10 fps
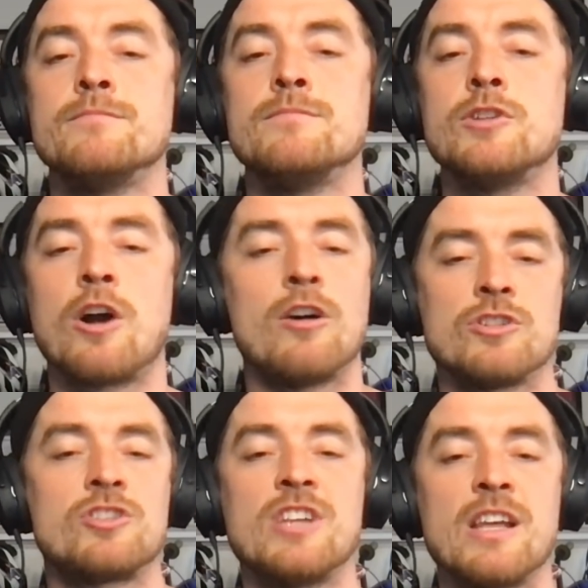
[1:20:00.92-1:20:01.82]
you can't
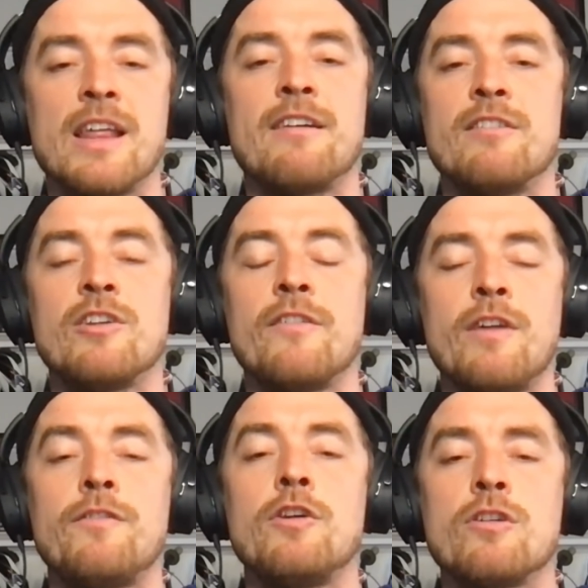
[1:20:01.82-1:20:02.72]
just sit there.
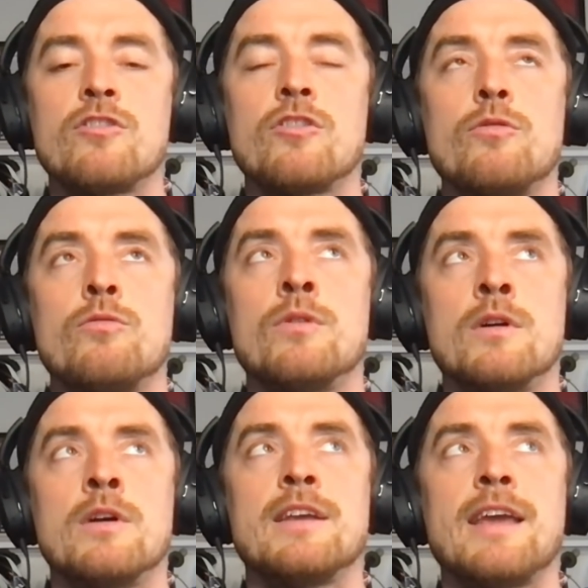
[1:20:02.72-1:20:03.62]
If you could do,
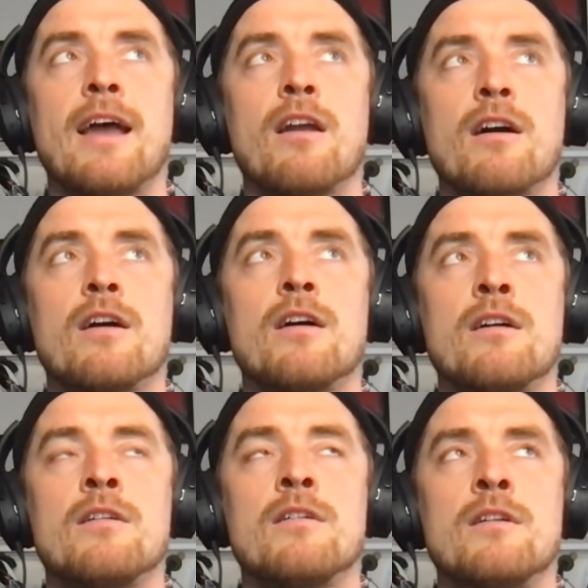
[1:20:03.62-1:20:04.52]
like
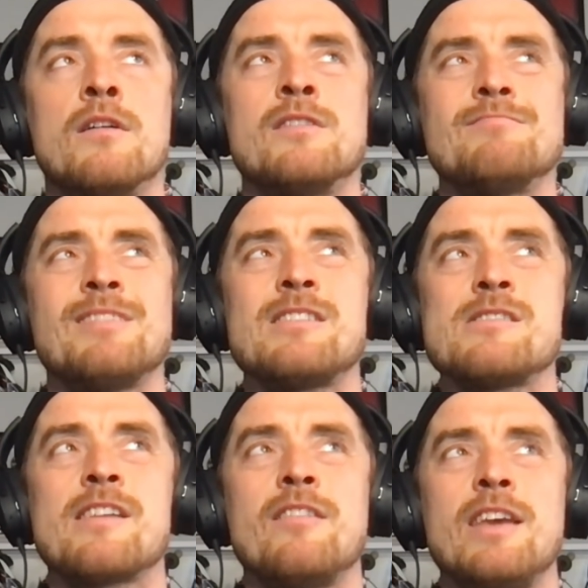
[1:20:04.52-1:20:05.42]
I
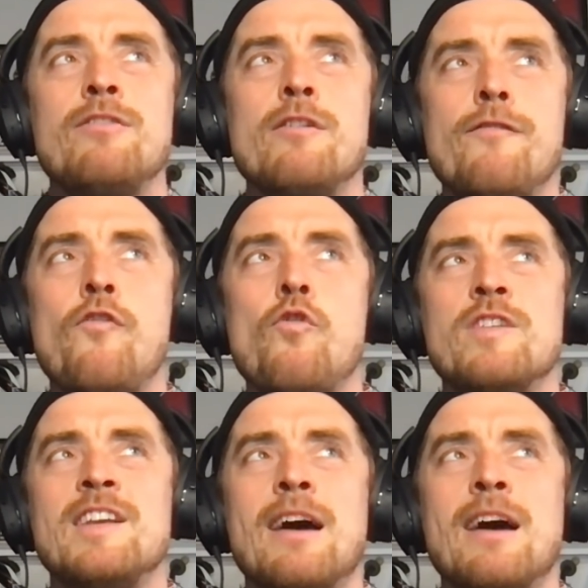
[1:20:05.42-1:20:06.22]
guess even a 14-hour